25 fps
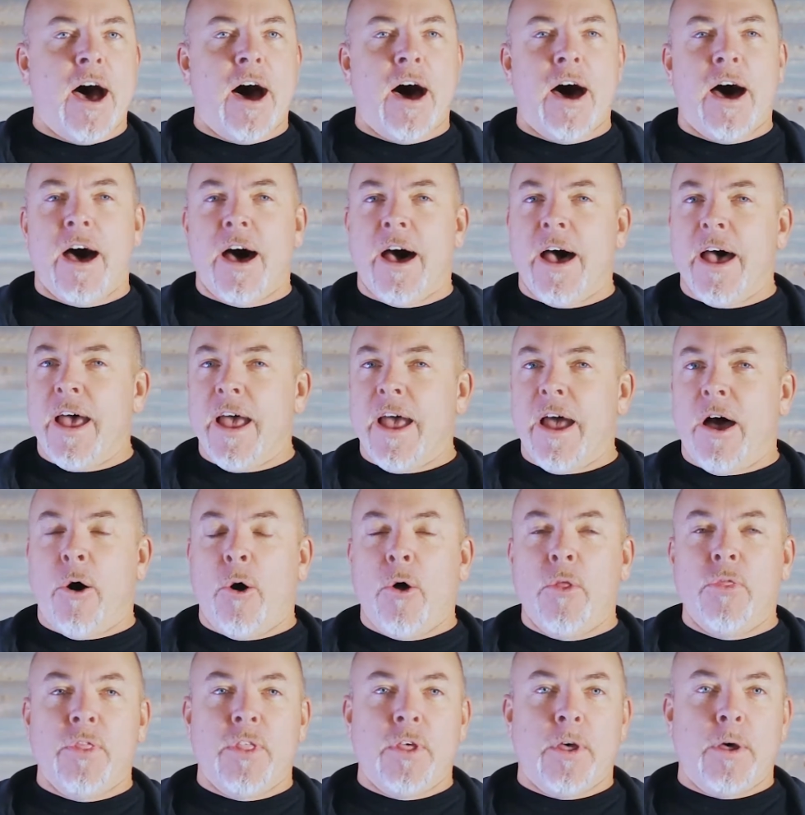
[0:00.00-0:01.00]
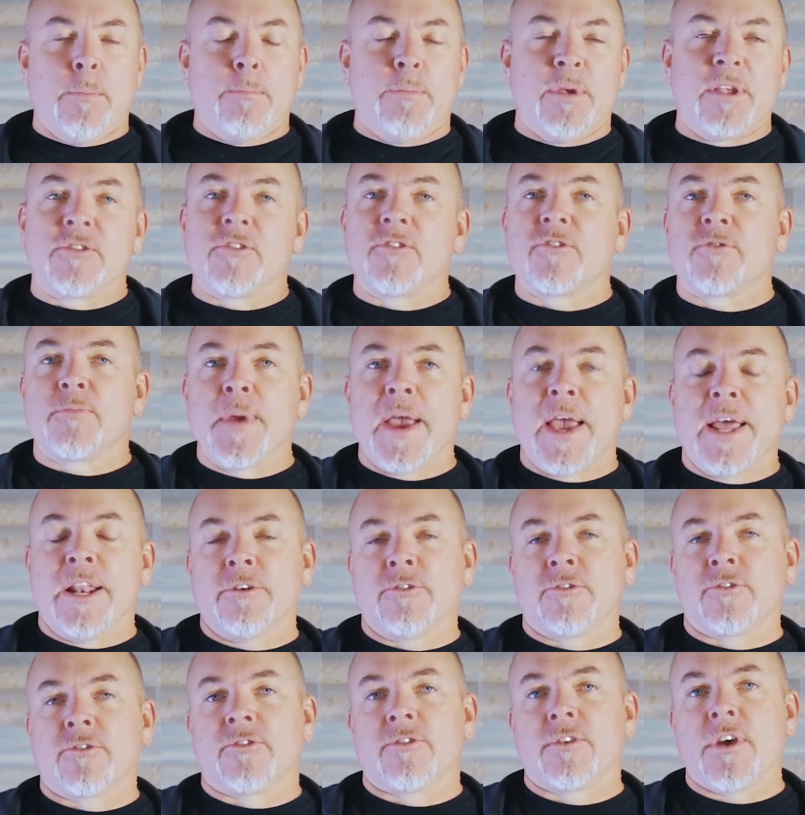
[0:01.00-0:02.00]
on the business
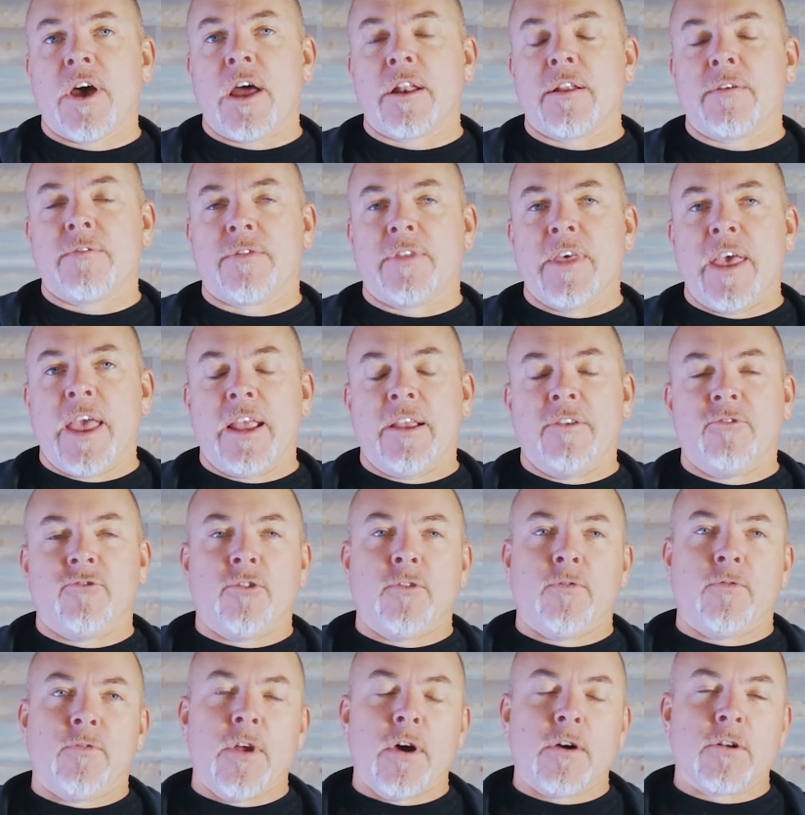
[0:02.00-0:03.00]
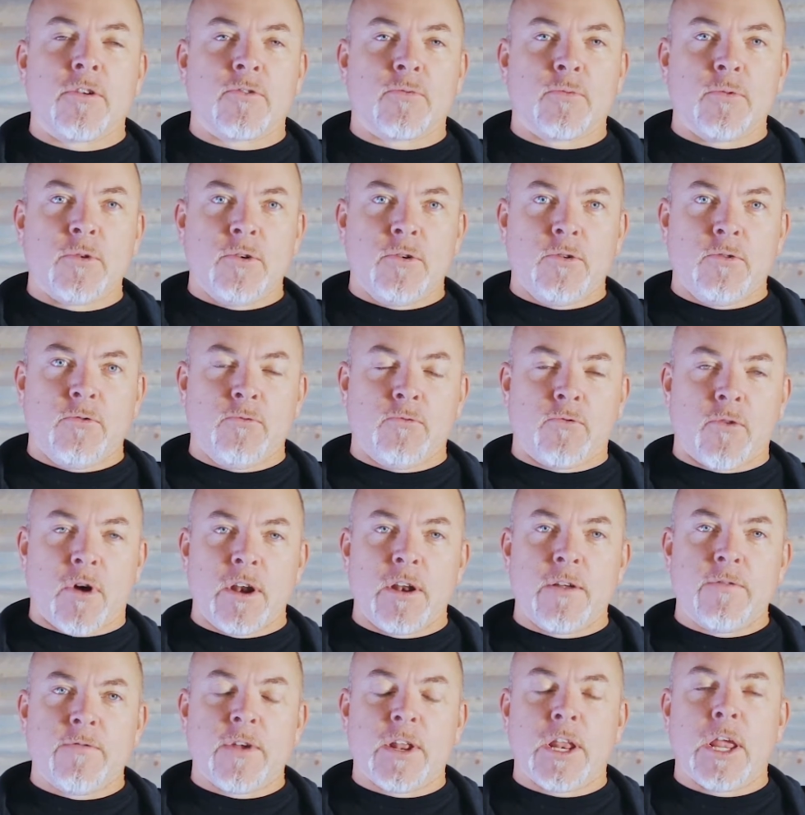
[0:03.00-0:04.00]
manager side of things, you've noticed when you
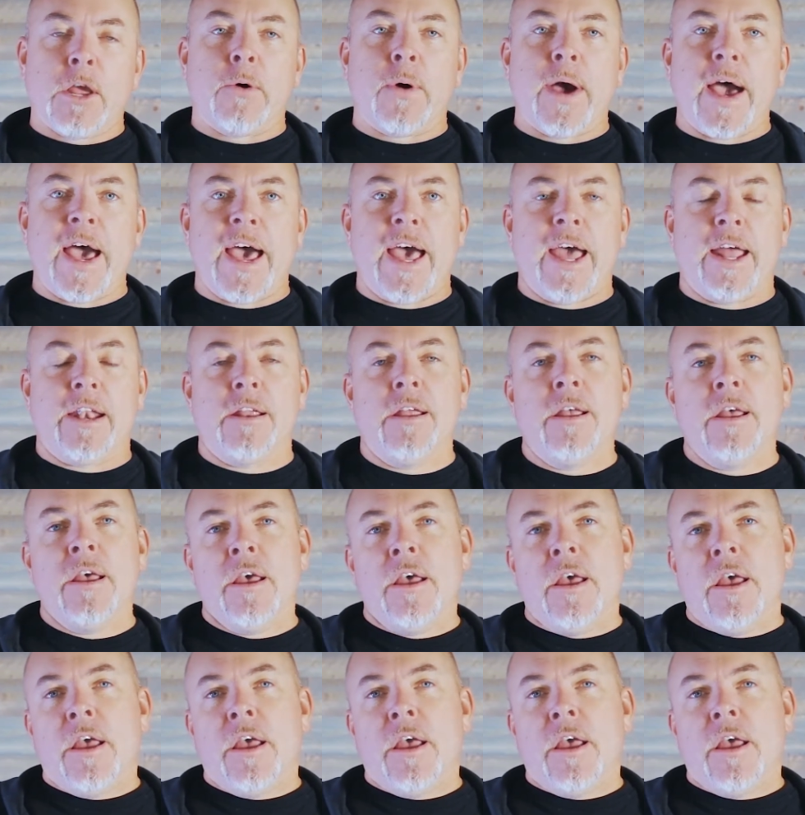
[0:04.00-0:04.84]
run a video ad,